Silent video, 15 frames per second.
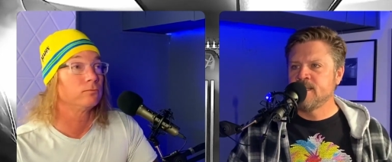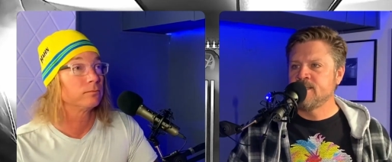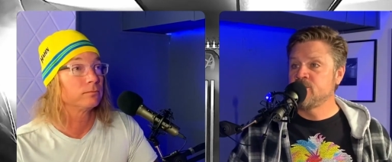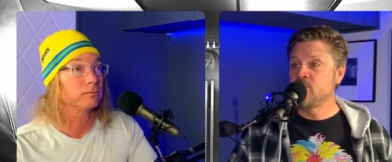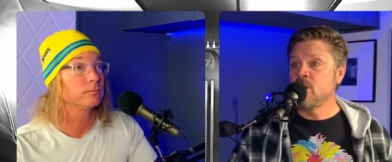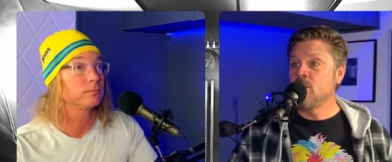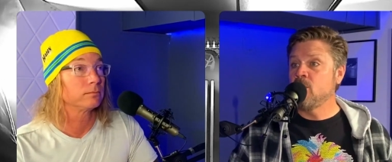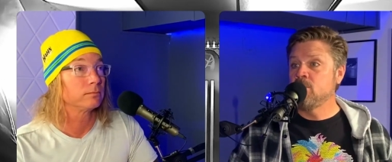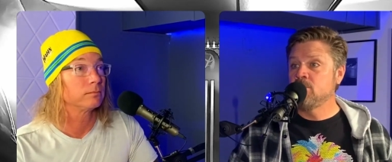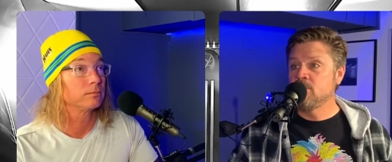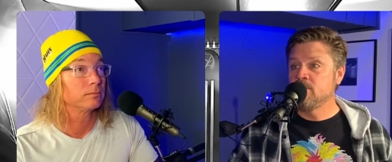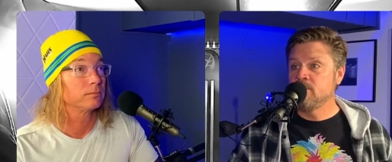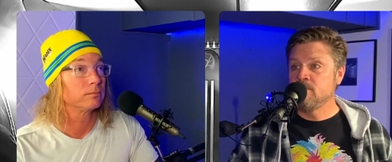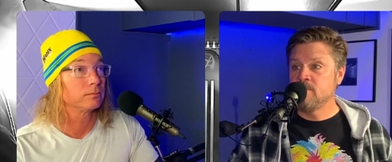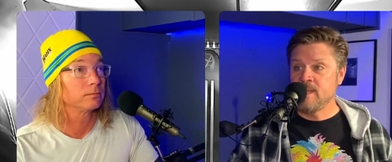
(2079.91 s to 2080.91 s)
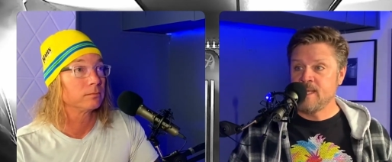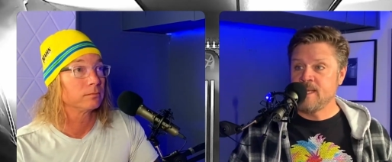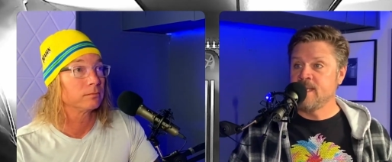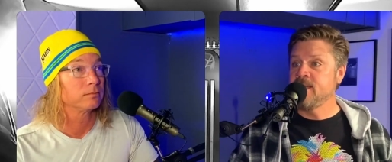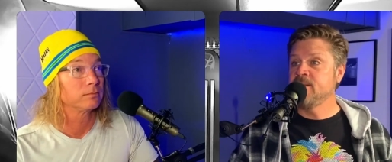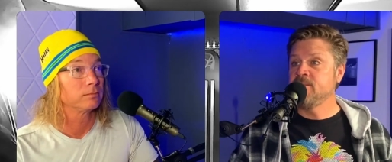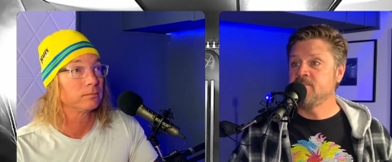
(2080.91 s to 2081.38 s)
Speaker 1: So
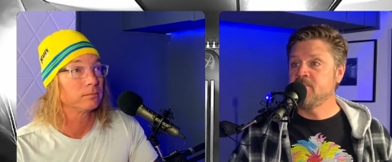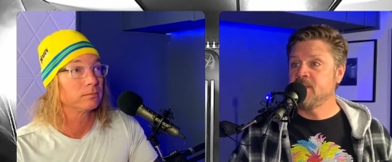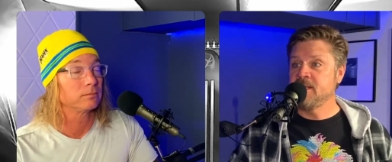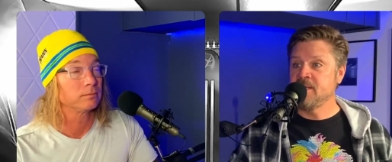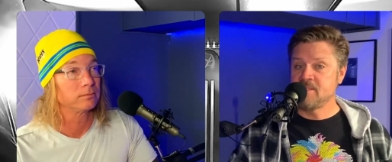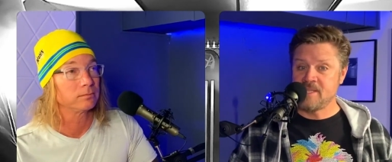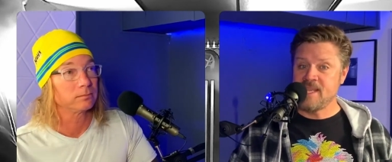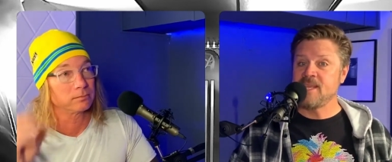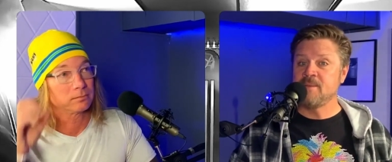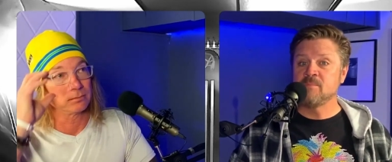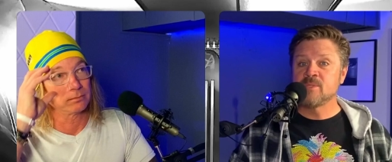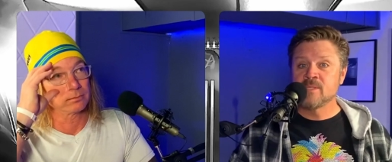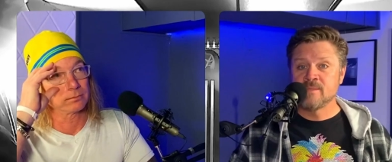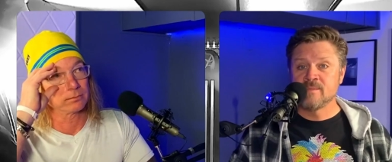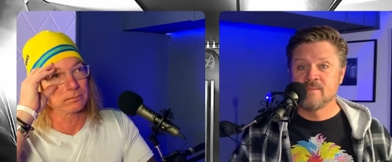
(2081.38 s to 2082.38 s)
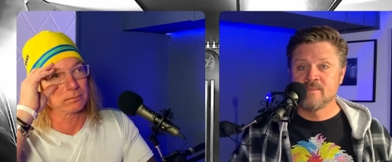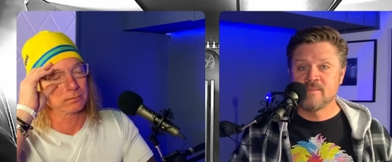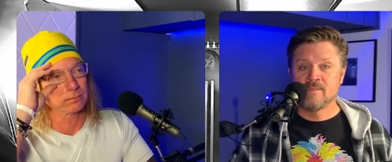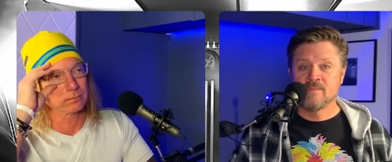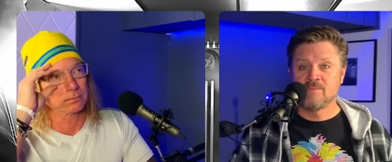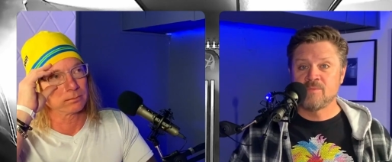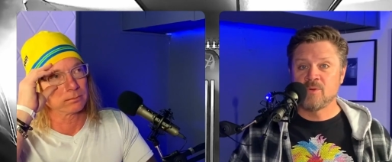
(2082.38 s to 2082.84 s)
in an attempt
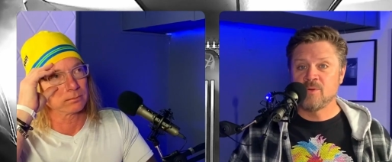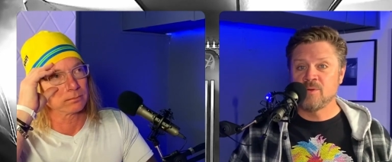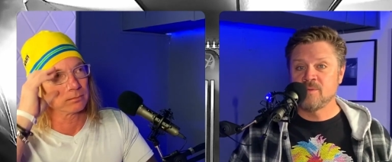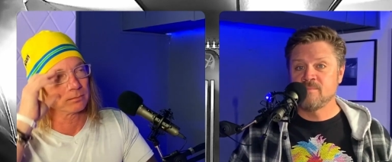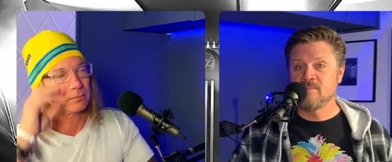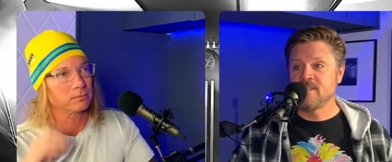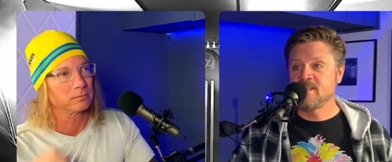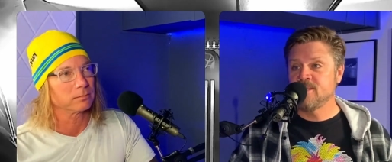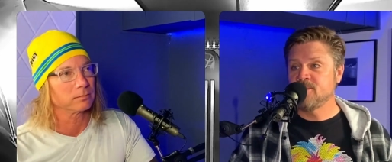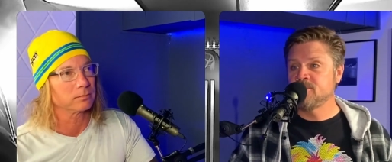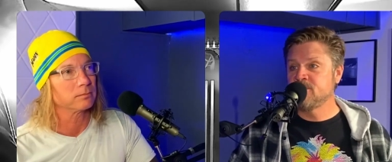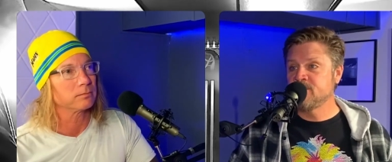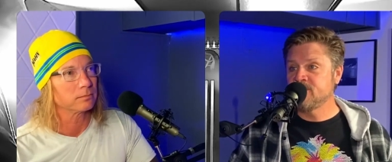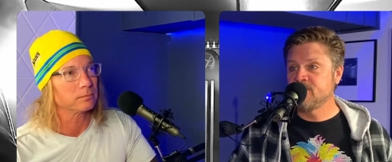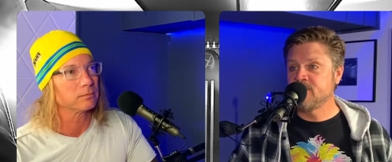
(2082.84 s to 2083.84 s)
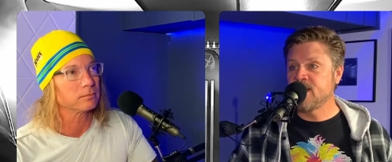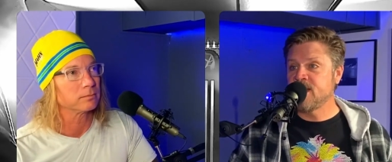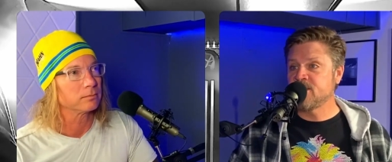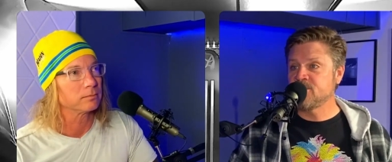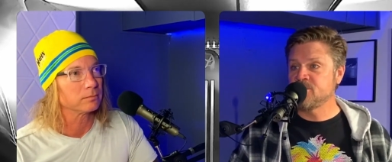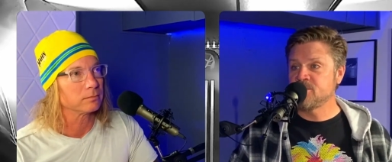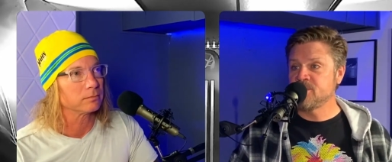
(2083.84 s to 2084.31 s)
for, you know,
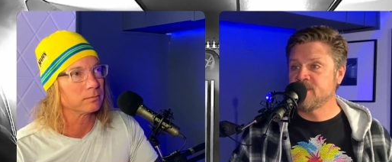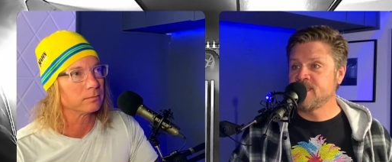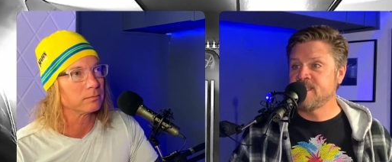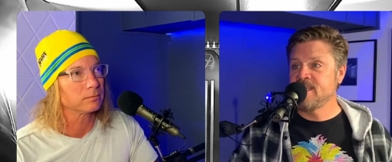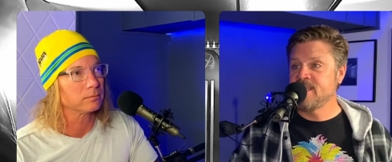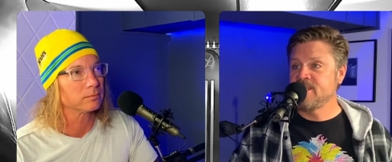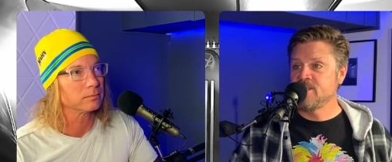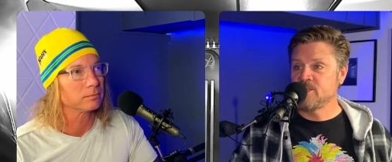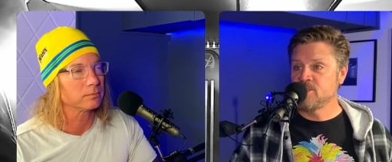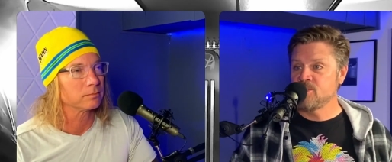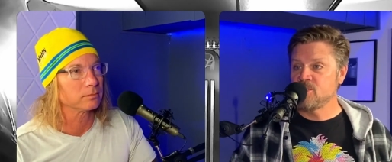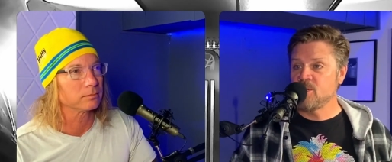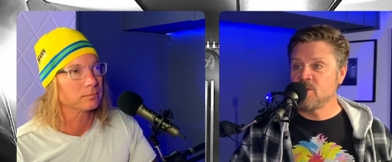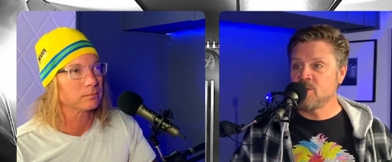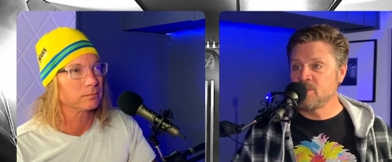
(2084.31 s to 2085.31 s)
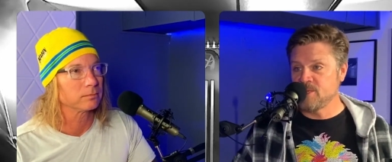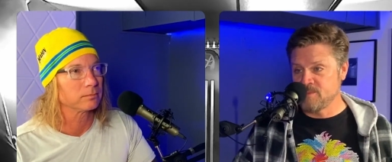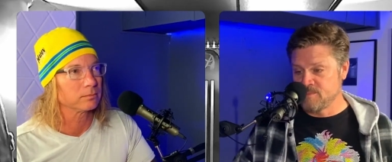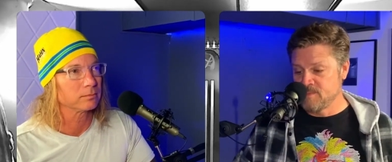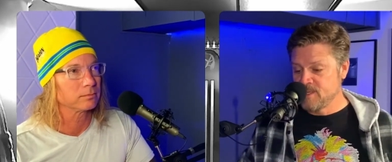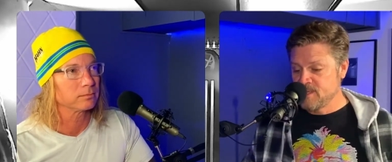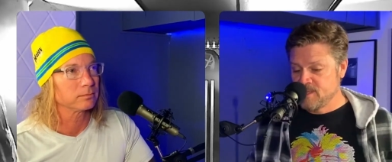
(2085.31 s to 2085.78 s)
doctors to get that under control, they're,
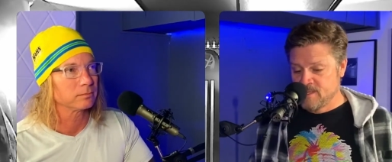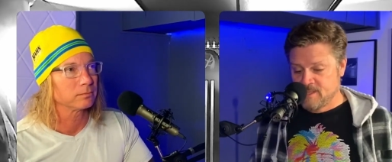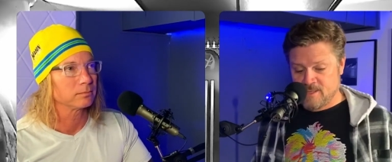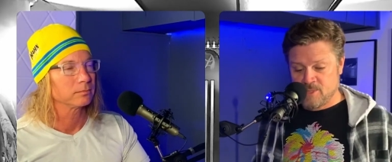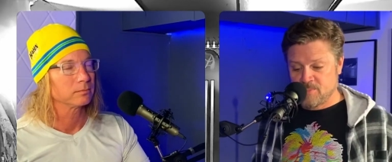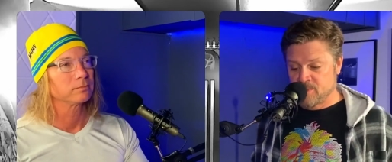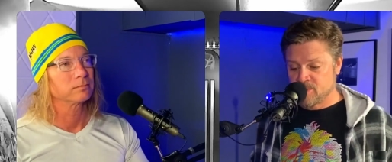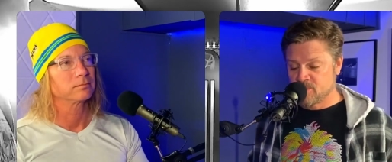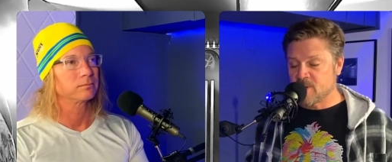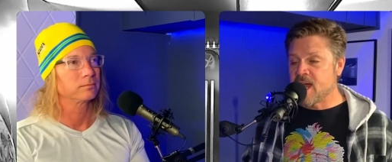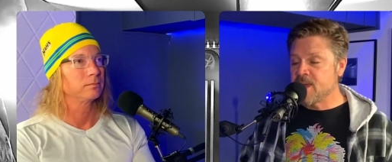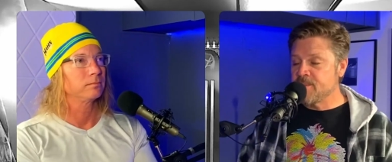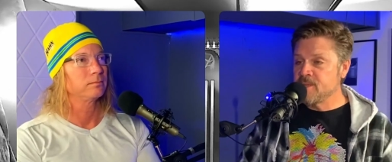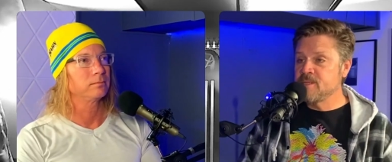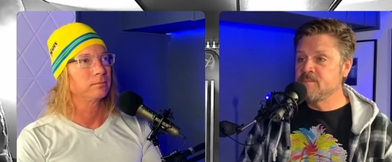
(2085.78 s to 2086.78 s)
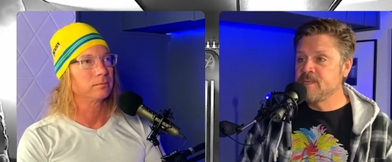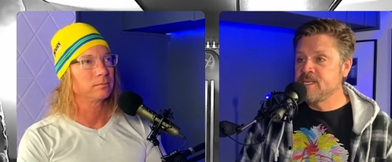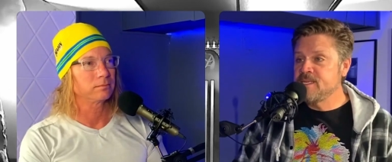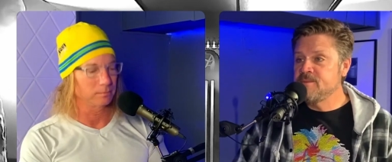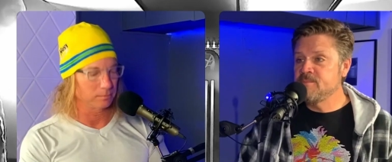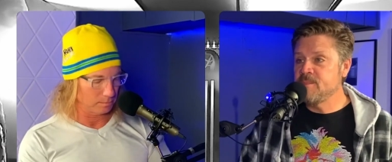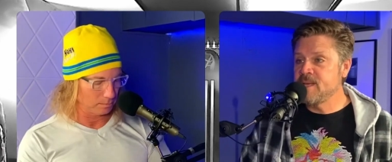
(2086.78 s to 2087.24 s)
they're prescribing
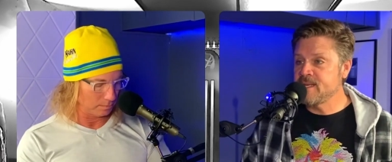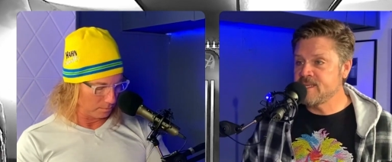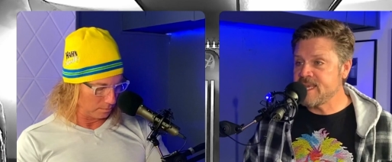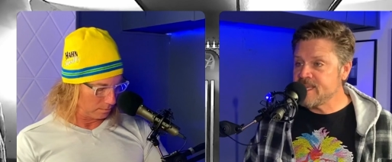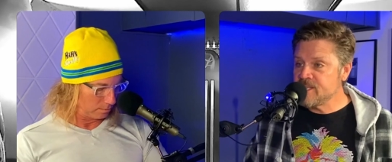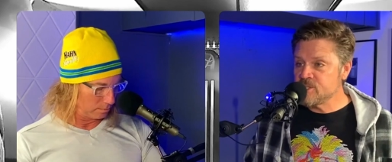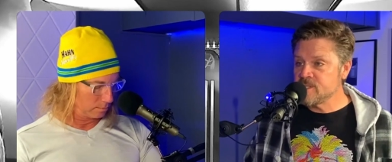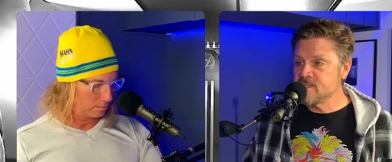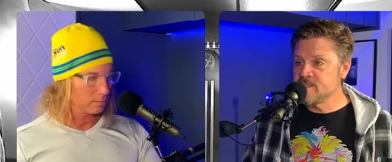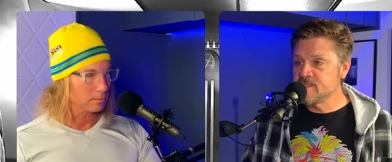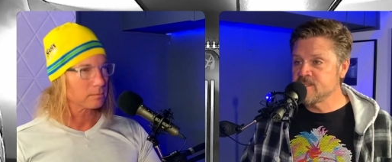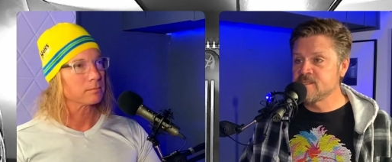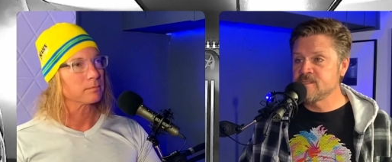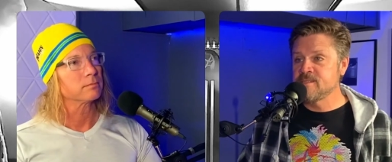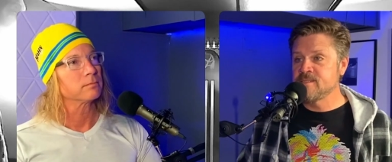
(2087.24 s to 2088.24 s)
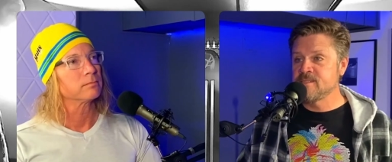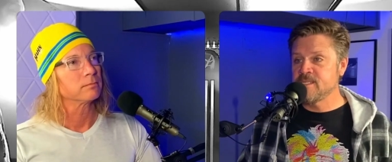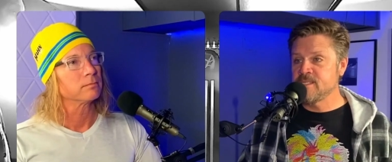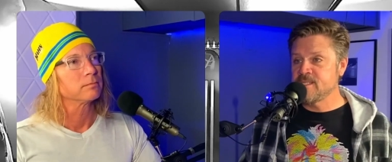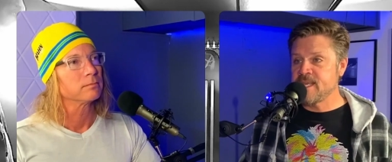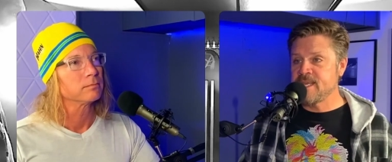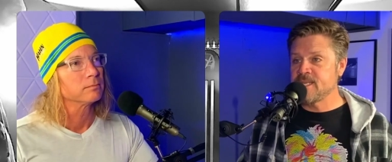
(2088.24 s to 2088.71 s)
me medications to
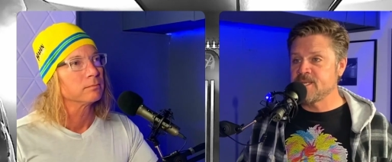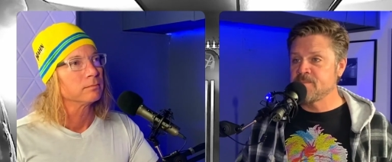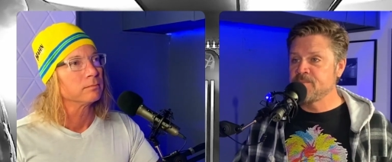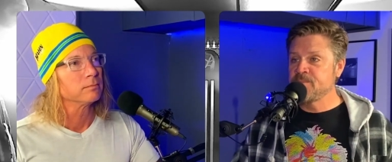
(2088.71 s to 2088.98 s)
take.